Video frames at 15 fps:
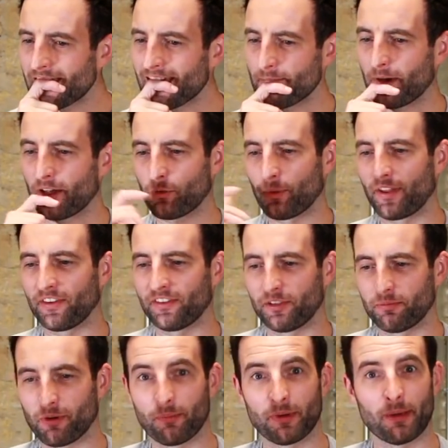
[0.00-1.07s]
By the way, this
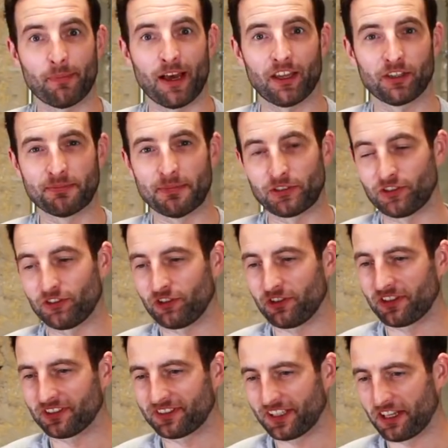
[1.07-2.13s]
is probably about as much as you
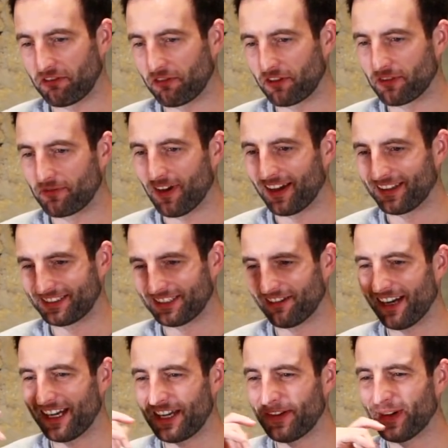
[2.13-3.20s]
can see through the visor
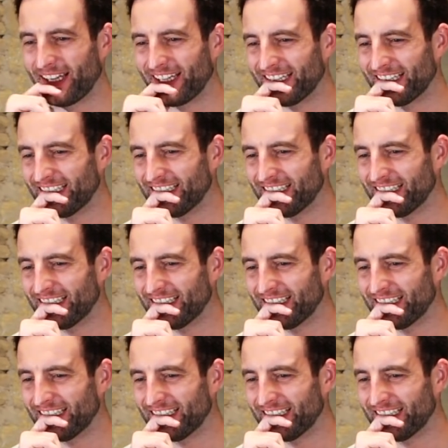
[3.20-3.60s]
anyway.